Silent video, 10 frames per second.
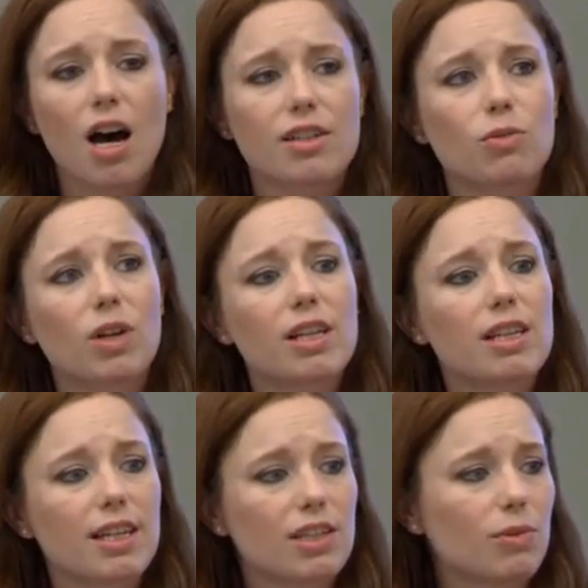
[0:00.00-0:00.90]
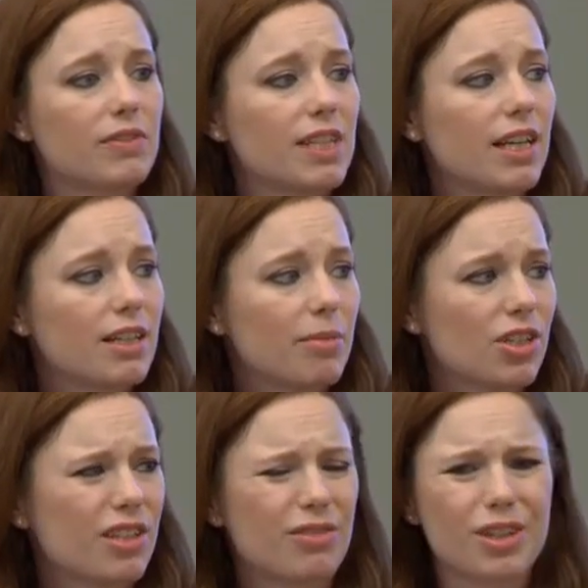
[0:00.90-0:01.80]
So one of the things we've seen,
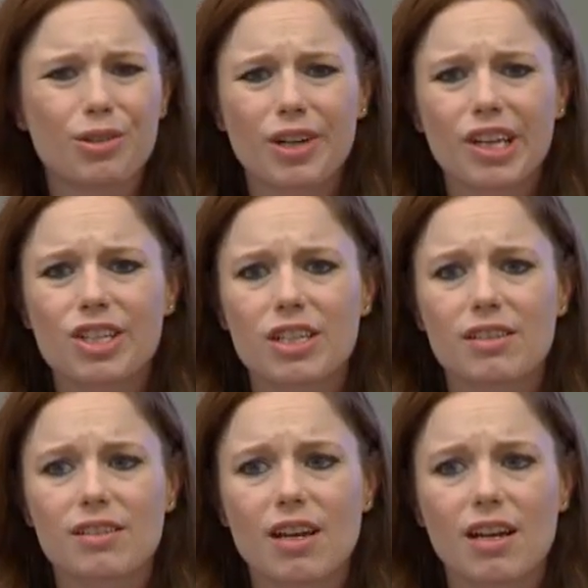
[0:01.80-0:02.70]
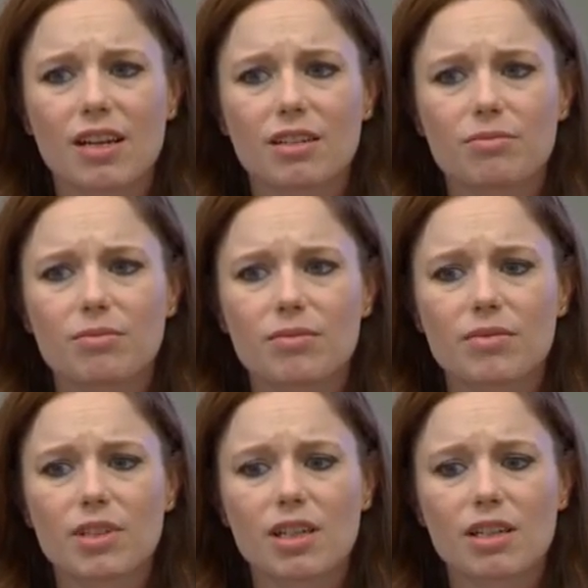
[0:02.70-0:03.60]
especially for egregious
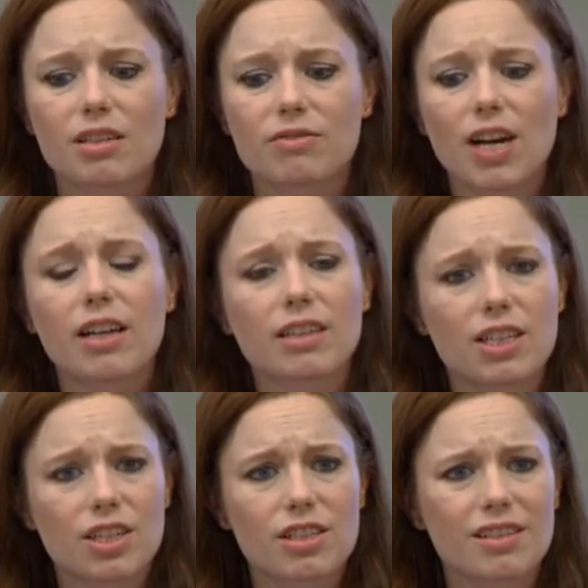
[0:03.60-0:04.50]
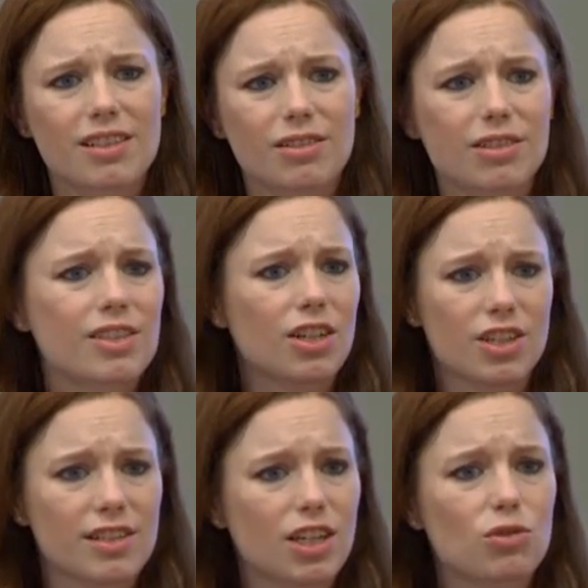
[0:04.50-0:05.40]
violations such
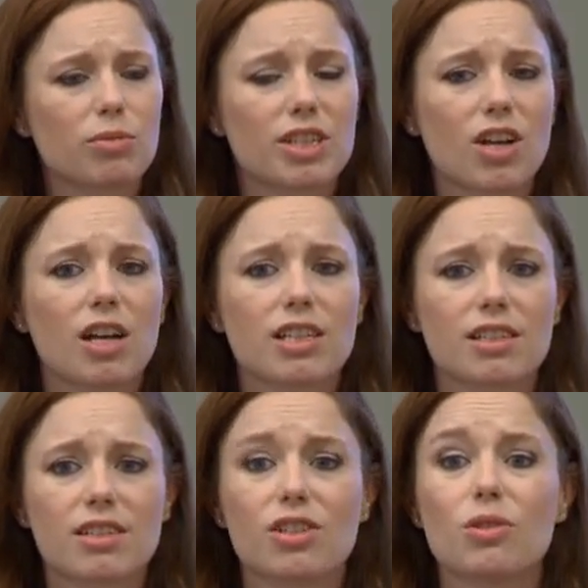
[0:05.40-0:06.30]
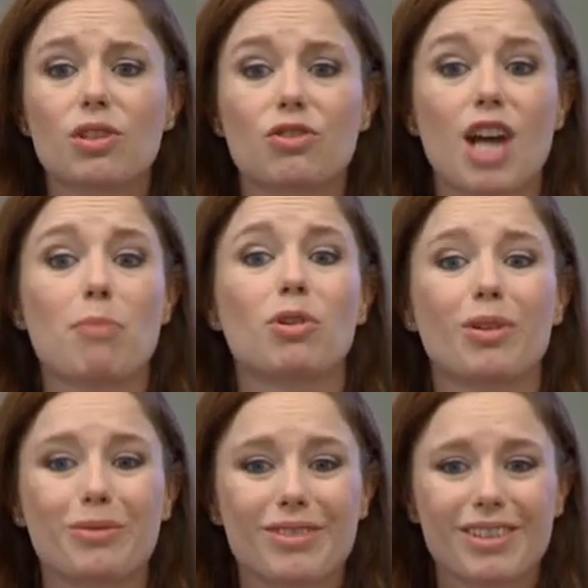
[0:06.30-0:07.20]
as sexual misconduct, is the use of
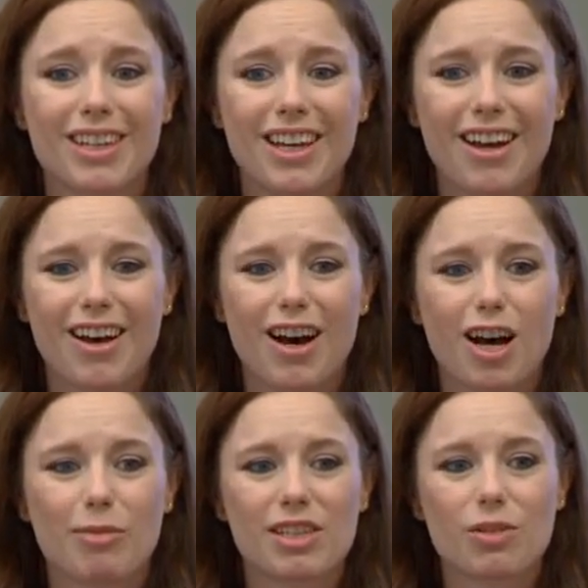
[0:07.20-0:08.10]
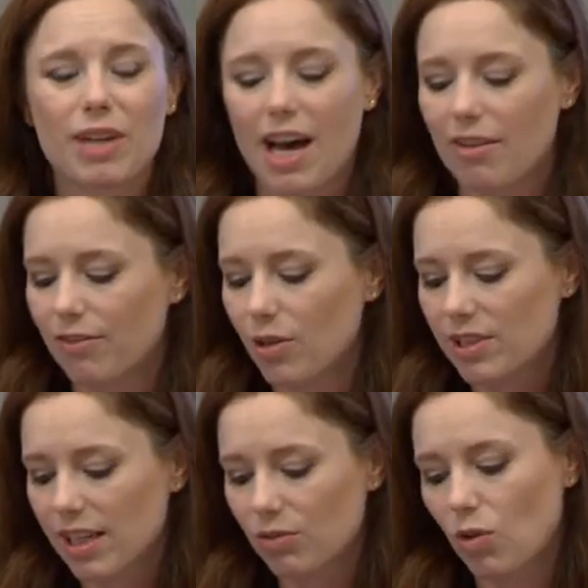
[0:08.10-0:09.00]
chaperones. And so we have folks
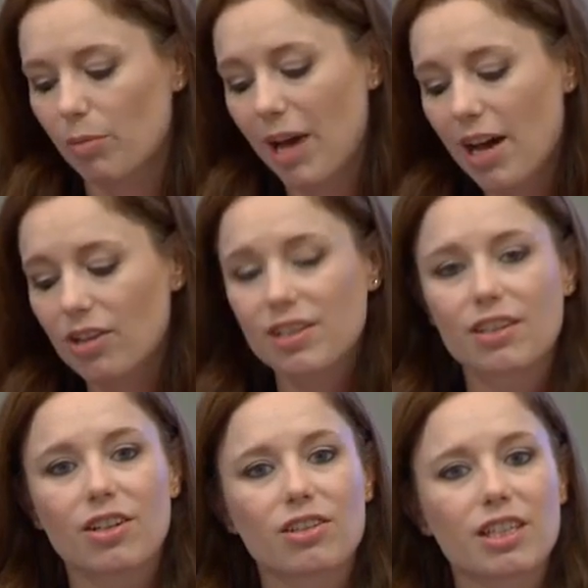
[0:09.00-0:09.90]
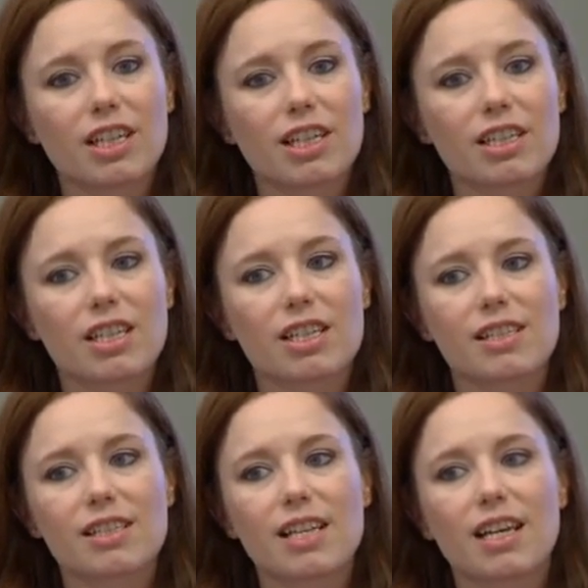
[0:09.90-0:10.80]
like Ron Patterson that are looking into this
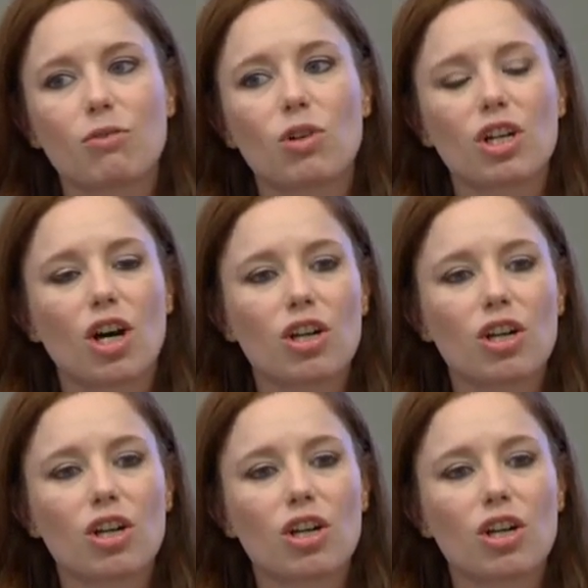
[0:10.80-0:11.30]
and saying, well,